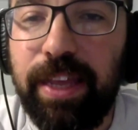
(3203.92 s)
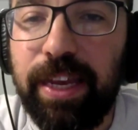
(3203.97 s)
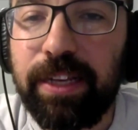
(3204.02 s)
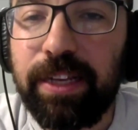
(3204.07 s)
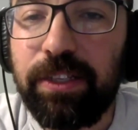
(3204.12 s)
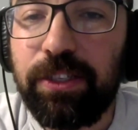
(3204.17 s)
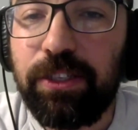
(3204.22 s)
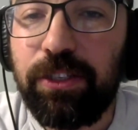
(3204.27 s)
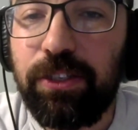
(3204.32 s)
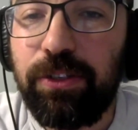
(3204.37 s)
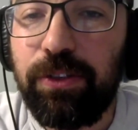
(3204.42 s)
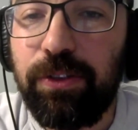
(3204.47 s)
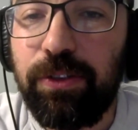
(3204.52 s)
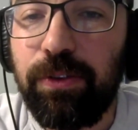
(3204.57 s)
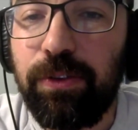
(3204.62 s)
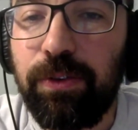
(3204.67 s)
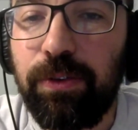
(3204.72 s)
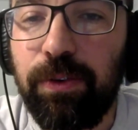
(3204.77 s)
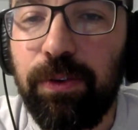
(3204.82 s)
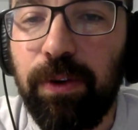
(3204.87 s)
Thanks
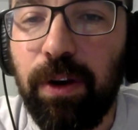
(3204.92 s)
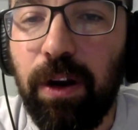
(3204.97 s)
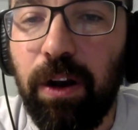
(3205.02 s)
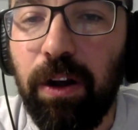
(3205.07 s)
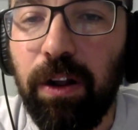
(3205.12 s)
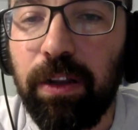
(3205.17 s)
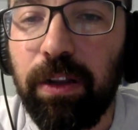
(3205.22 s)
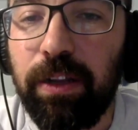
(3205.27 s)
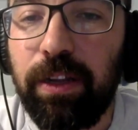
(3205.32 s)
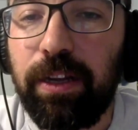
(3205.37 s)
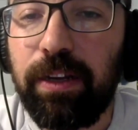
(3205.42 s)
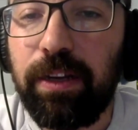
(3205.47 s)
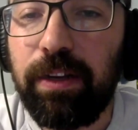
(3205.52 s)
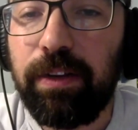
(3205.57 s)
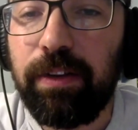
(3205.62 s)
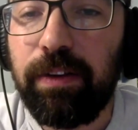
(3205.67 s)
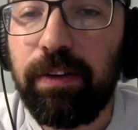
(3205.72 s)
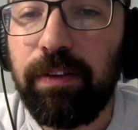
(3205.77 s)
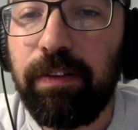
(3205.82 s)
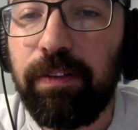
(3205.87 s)
to all
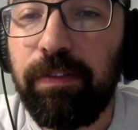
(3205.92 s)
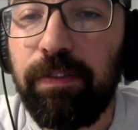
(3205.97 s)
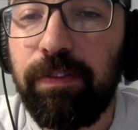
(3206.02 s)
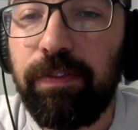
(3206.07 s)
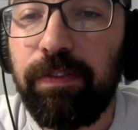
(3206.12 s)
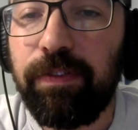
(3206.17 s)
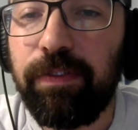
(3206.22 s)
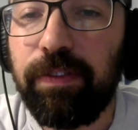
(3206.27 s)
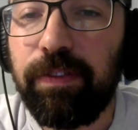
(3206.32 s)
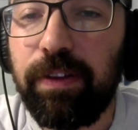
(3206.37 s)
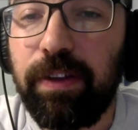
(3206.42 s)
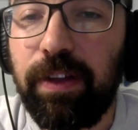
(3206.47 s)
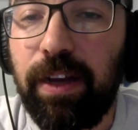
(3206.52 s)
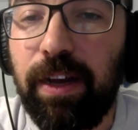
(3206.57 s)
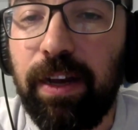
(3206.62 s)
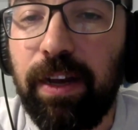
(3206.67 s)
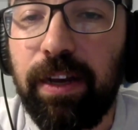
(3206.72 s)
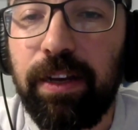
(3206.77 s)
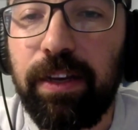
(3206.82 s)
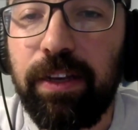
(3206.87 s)
of
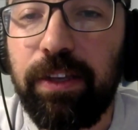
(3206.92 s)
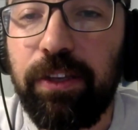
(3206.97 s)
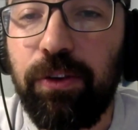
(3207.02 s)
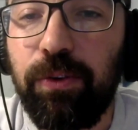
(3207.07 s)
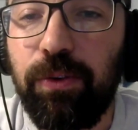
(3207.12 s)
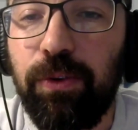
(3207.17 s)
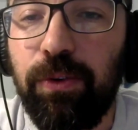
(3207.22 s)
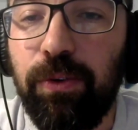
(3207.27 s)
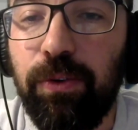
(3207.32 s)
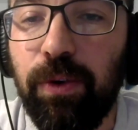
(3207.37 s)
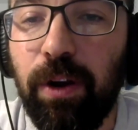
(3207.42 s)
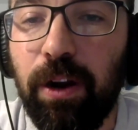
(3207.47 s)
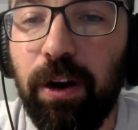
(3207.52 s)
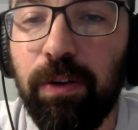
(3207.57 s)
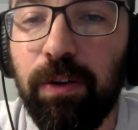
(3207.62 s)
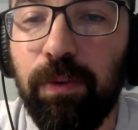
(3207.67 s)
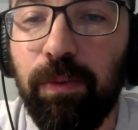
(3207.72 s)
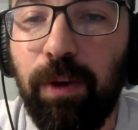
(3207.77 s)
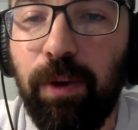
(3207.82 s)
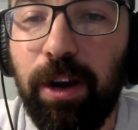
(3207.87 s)
you who
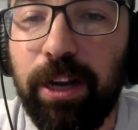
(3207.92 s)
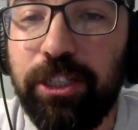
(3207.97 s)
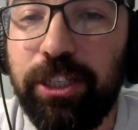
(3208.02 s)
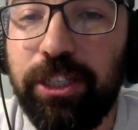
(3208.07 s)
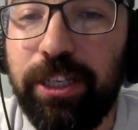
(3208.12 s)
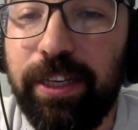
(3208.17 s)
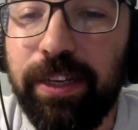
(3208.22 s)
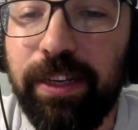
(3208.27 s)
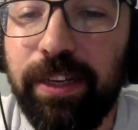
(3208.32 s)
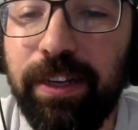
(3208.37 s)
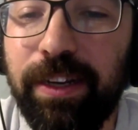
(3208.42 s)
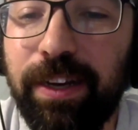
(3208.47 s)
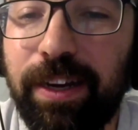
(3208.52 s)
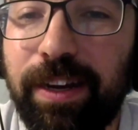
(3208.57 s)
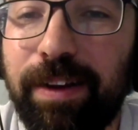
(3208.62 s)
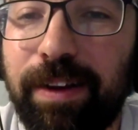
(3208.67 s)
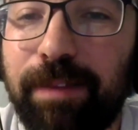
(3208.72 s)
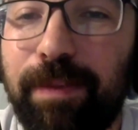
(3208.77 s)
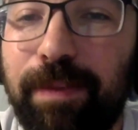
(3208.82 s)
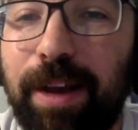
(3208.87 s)
are watching.
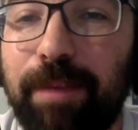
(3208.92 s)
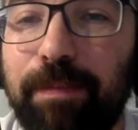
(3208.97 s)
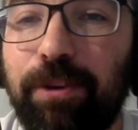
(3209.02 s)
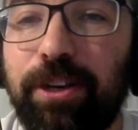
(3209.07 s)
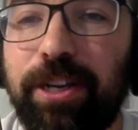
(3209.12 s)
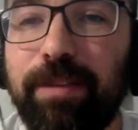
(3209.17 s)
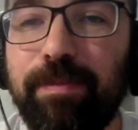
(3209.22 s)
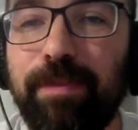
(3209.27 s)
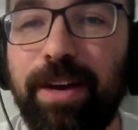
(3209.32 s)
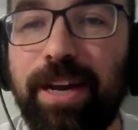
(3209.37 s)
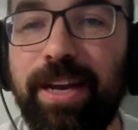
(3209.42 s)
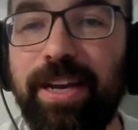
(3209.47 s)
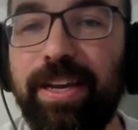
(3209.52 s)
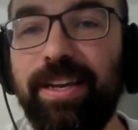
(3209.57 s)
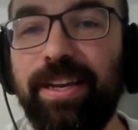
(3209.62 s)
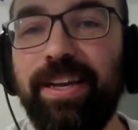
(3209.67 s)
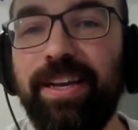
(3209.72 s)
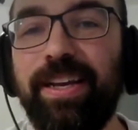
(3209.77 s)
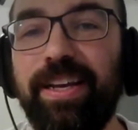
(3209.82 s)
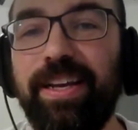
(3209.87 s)
I'm putting
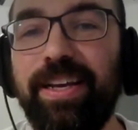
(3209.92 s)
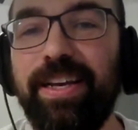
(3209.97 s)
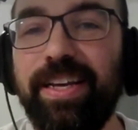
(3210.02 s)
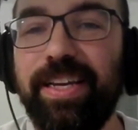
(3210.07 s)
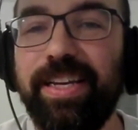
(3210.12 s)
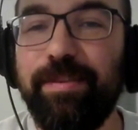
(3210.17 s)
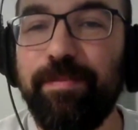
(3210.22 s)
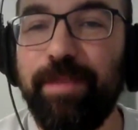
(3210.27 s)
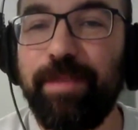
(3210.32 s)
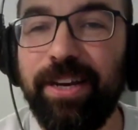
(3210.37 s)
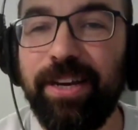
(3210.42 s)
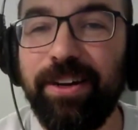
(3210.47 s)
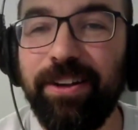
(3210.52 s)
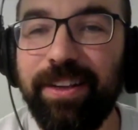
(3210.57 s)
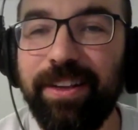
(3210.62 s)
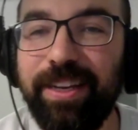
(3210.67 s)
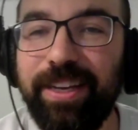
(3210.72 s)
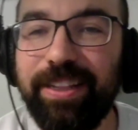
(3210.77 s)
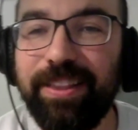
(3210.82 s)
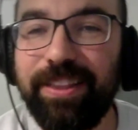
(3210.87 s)
my
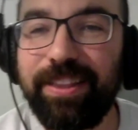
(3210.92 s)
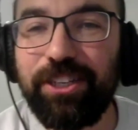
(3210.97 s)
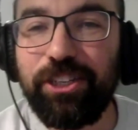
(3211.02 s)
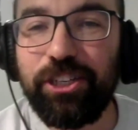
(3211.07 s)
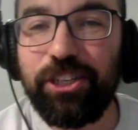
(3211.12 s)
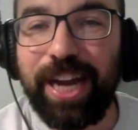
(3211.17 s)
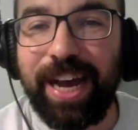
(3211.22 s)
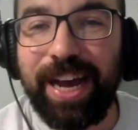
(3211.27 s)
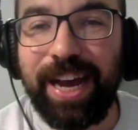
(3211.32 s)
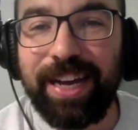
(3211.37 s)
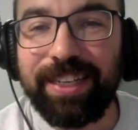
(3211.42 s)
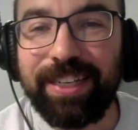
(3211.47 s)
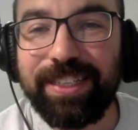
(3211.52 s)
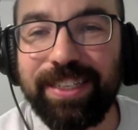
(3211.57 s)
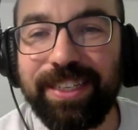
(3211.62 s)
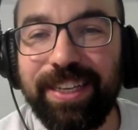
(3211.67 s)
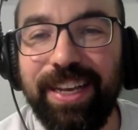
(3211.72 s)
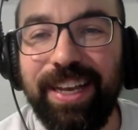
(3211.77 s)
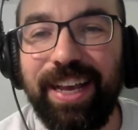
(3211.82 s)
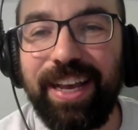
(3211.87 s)
email in the
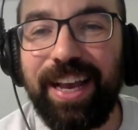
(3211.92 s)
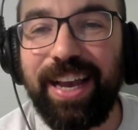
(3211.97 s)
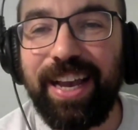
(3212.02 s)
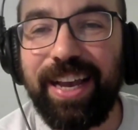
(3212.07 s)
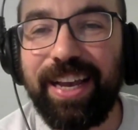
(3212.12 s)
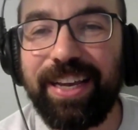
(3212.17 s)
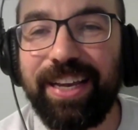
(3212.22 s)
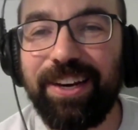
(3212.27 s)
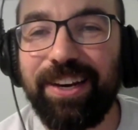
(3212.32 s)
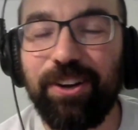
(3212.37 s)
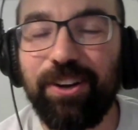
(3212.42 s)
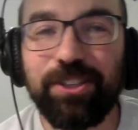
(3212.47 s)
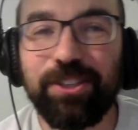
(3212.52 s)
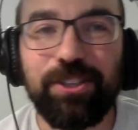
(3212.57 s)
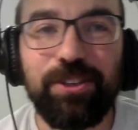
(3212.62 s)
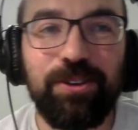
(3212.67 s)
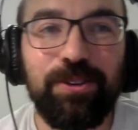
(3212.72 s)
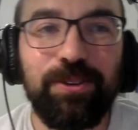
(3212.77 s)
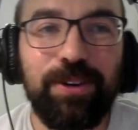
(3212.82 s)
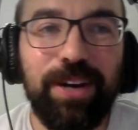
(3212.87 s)
chat, and
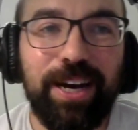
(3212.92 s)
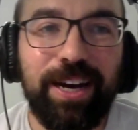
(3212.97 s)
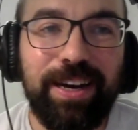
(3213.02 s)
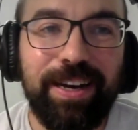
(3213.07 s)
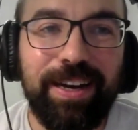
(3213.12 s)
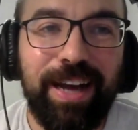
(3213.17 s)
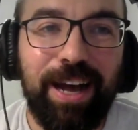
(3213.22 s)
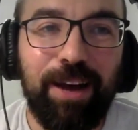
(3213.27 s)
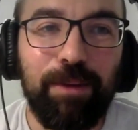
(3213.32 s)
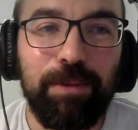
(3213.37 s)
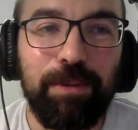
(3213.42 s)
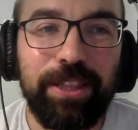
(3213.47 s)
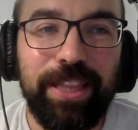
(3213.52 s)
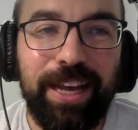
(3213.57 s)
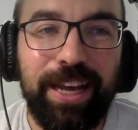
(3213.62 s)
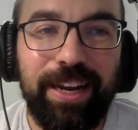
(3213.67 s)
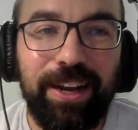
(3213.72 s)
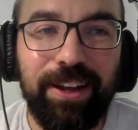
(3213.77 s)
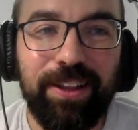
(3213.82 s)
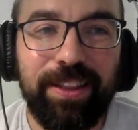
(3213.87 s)
also I'll put
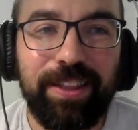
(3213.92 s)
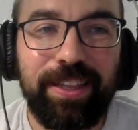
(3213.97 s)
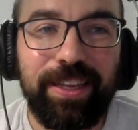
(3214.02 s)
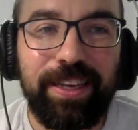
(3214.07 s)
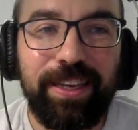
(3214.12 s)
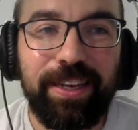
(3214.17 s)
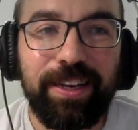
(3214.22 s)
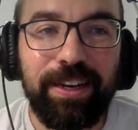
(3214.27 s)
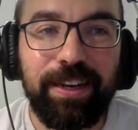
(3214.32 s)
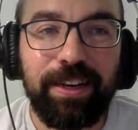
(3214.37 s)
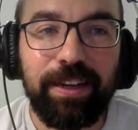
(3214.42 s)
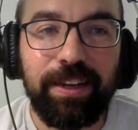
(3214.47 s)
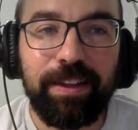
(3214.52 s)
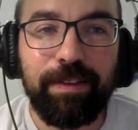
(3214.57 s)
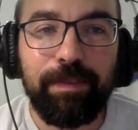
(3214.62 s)
that on the